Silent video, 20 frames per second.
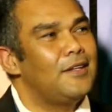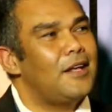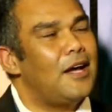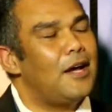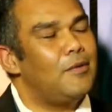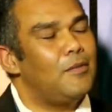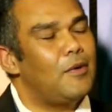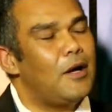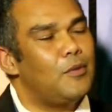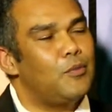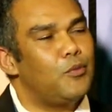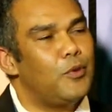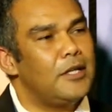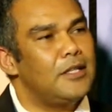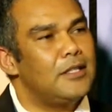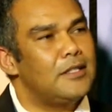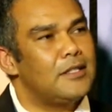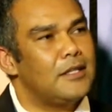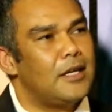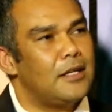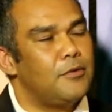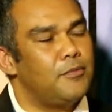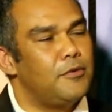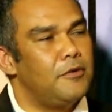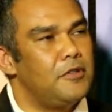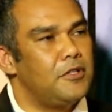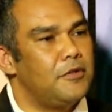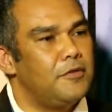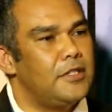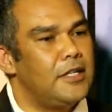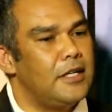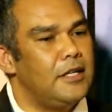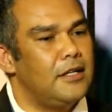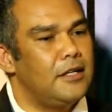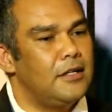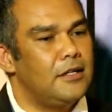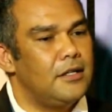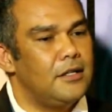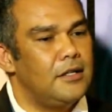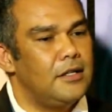I, I, went, I had the privilege of
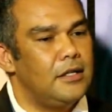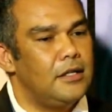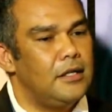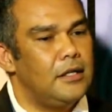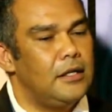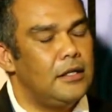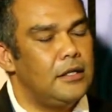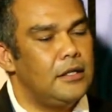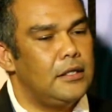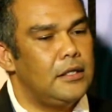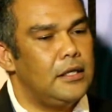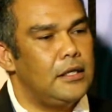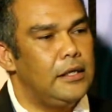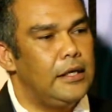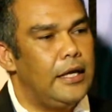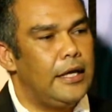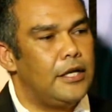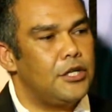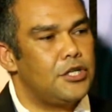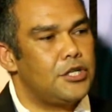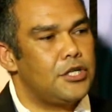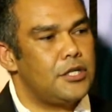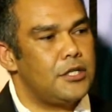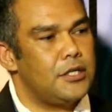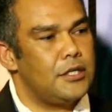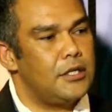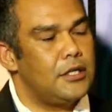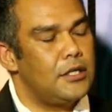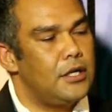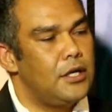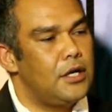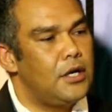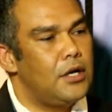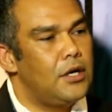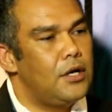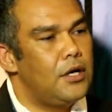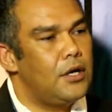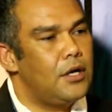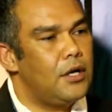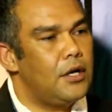attending a, a, a lecture
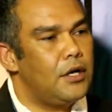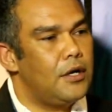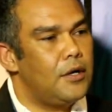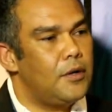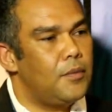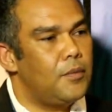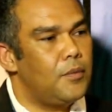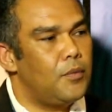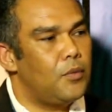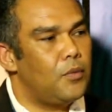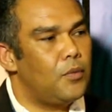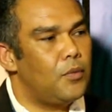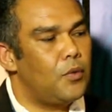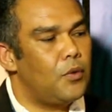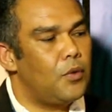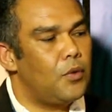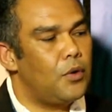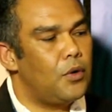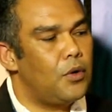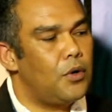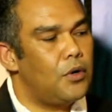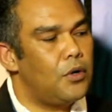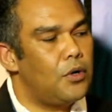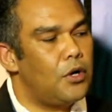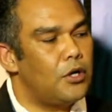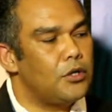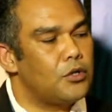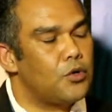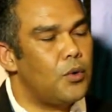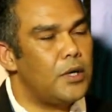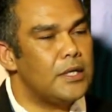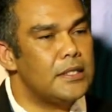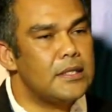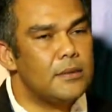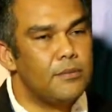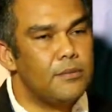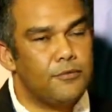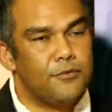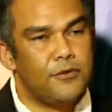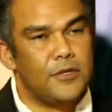um, on
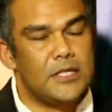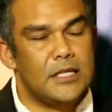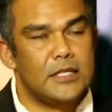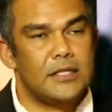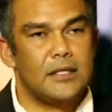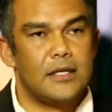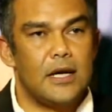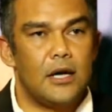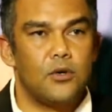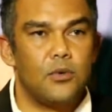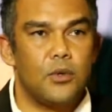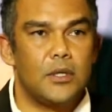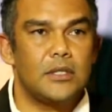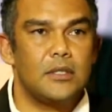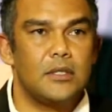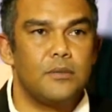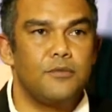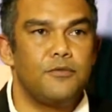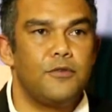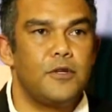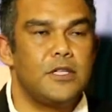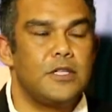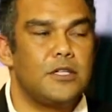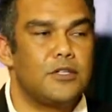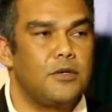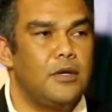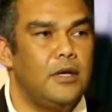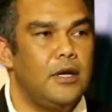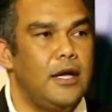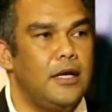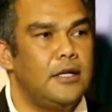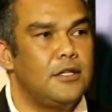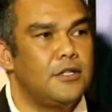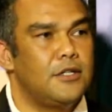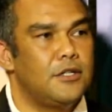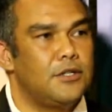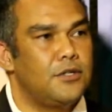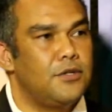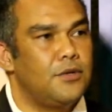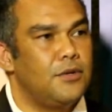quantum physics and how quantum physics
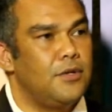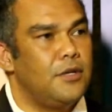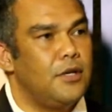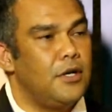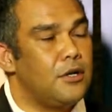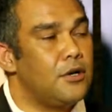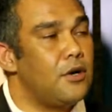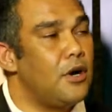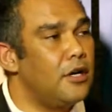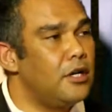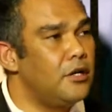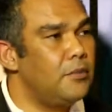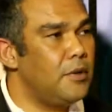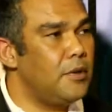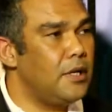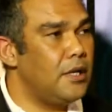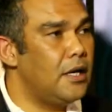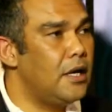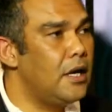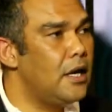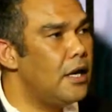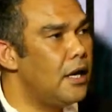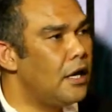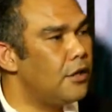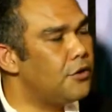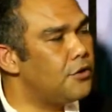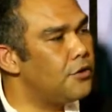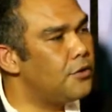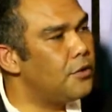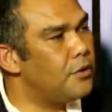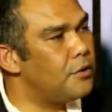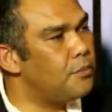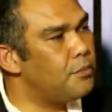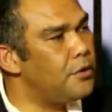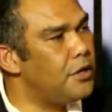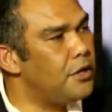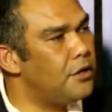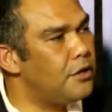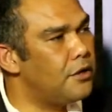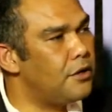relates to the economy. And through a
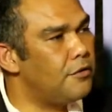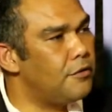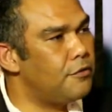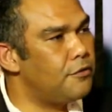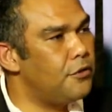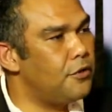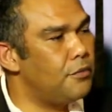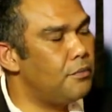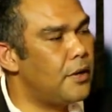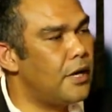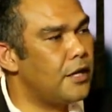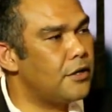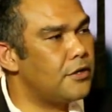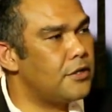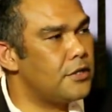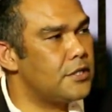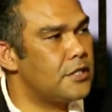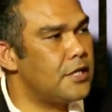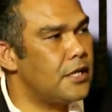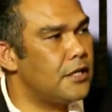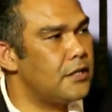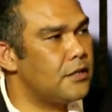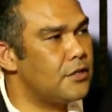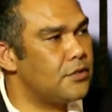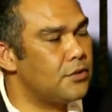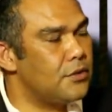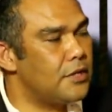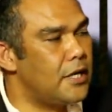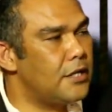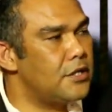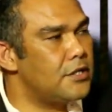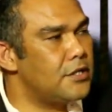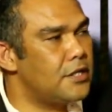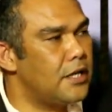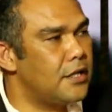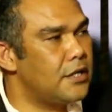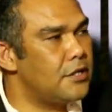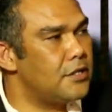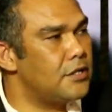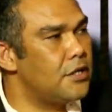period of a few microseconds or
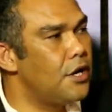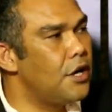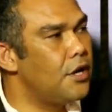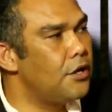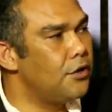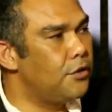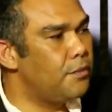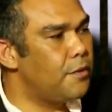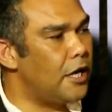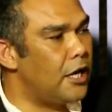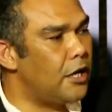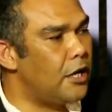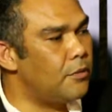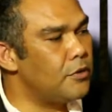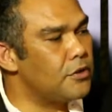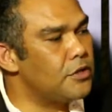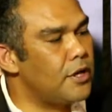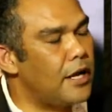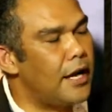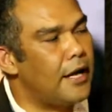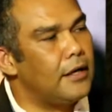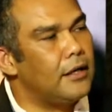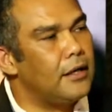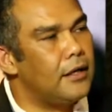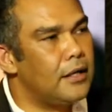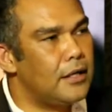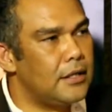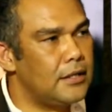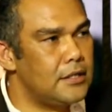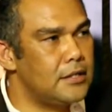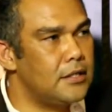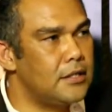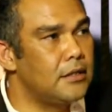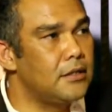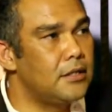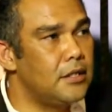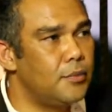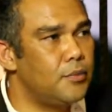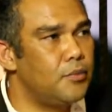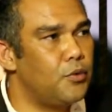nanoseconds, you'd be able to analyze the
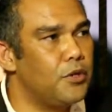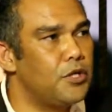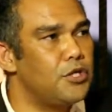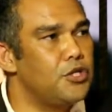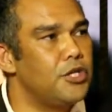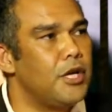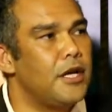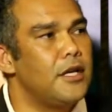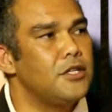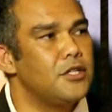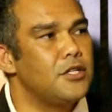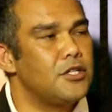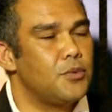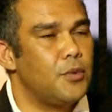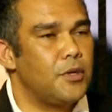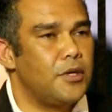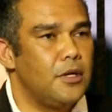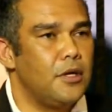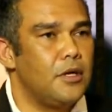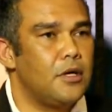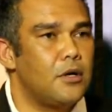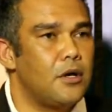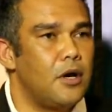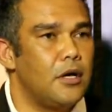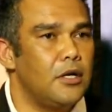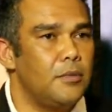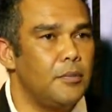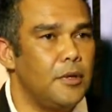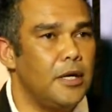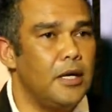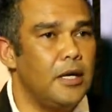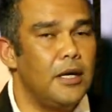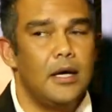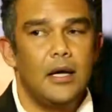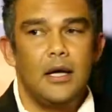dip or the changes within the economy.